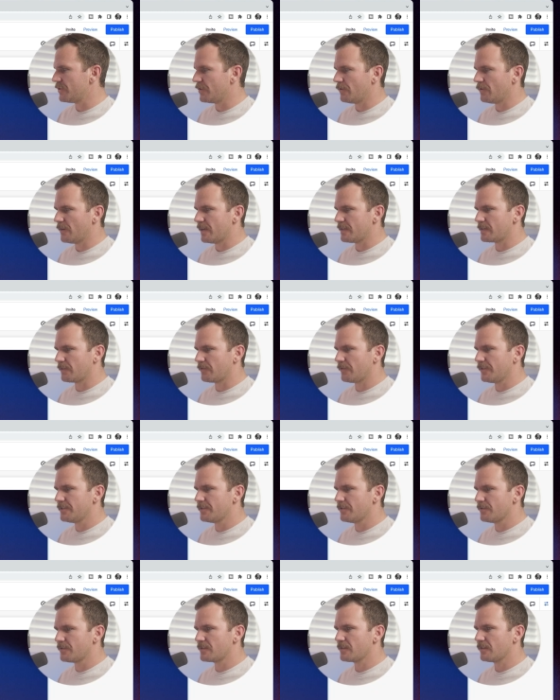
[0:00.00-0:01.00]
do is I'm going
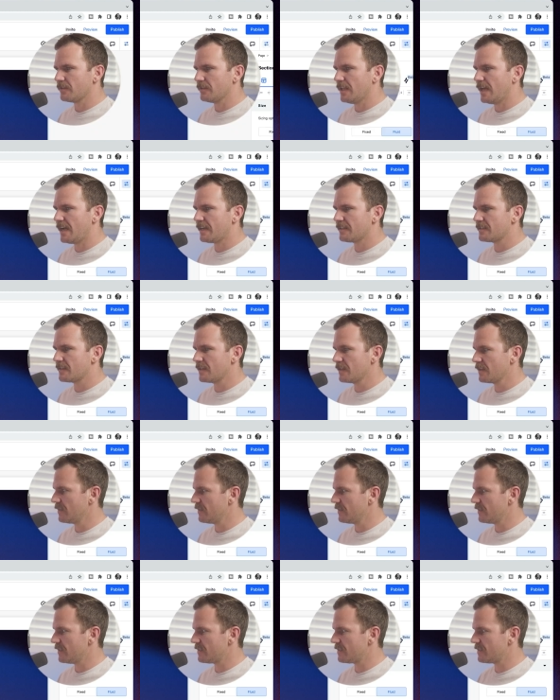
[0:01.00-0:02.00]
to select
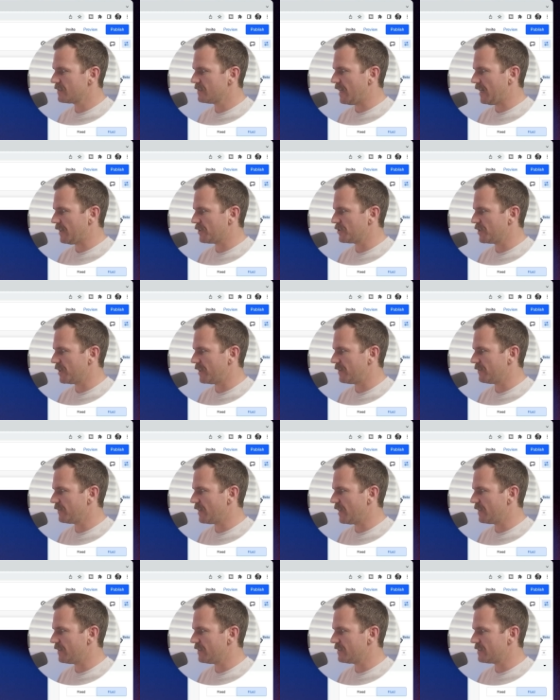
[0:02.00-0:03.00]
this
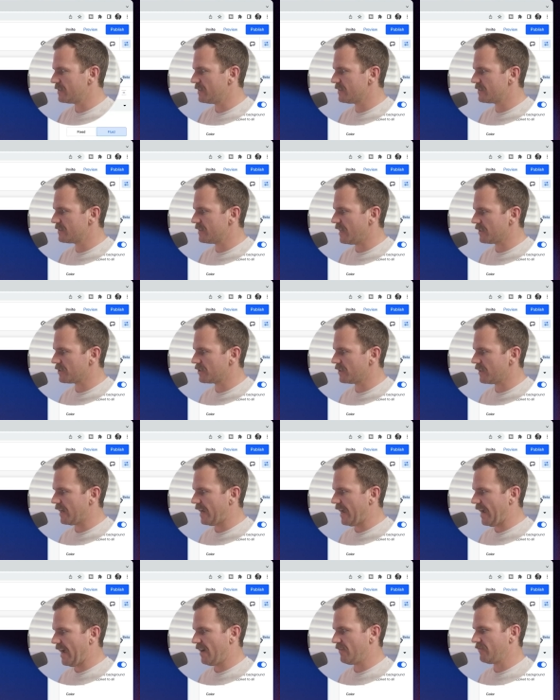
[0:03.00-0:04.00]
section, and it's this section that
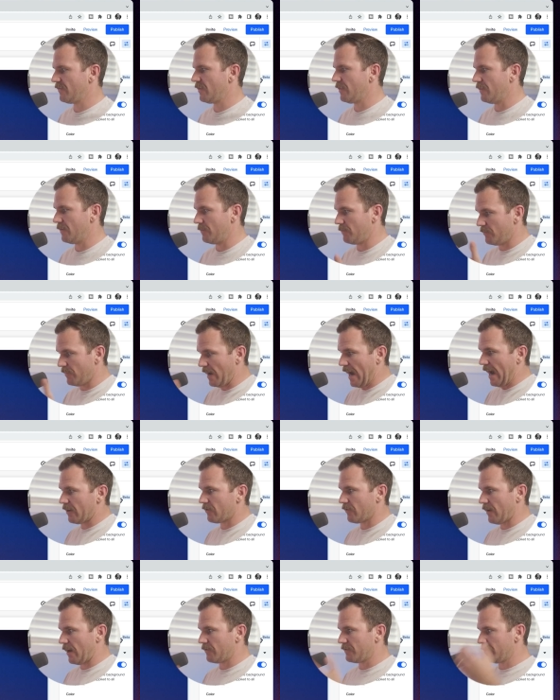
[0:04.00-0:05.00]
I have the
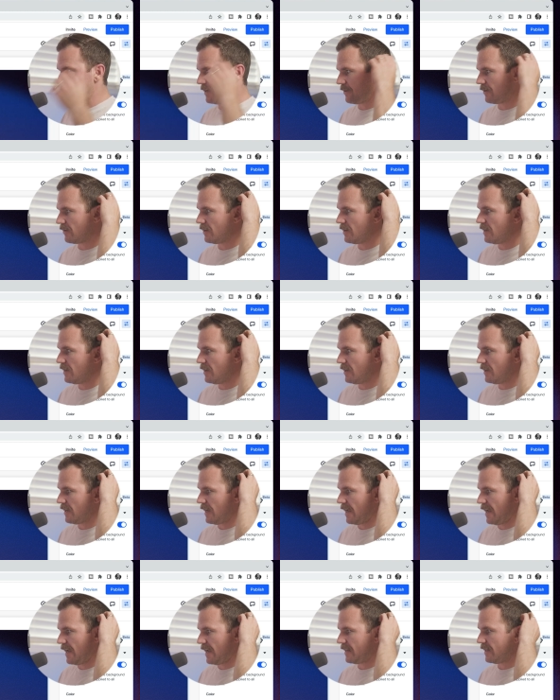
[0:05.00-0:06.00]
background here.
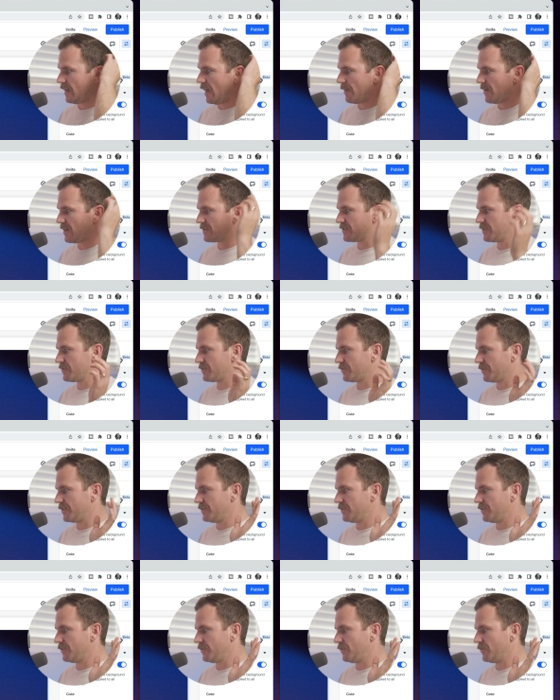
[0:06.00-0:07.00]
And I'm actually just
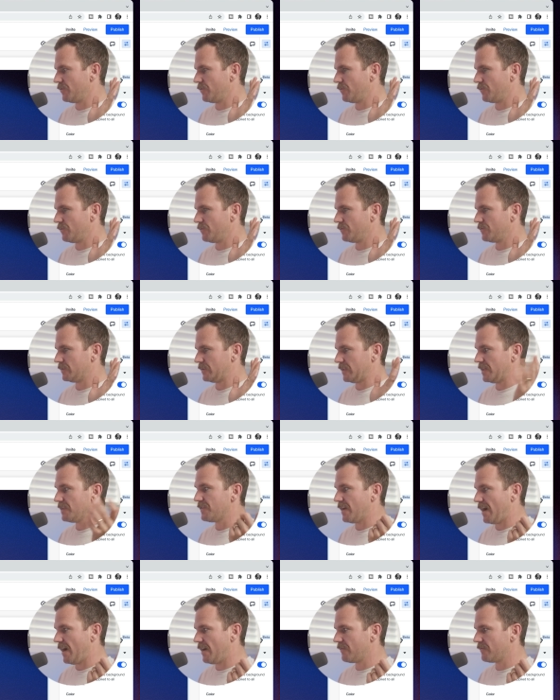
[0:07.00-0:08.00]
going to
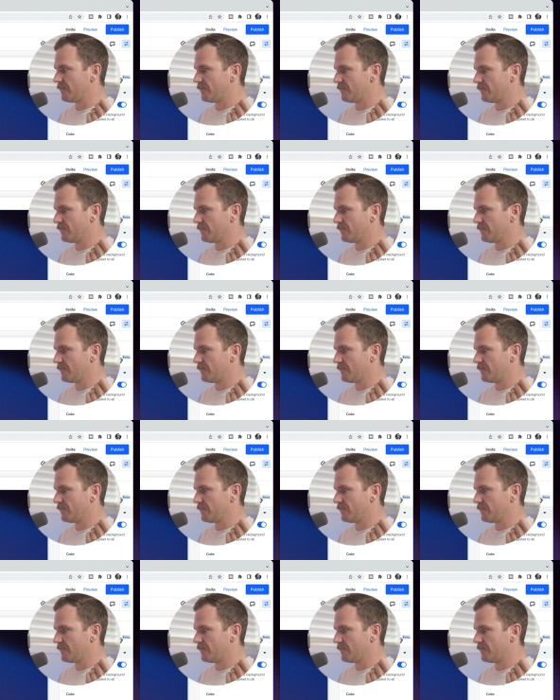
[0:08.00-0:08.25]
delete that.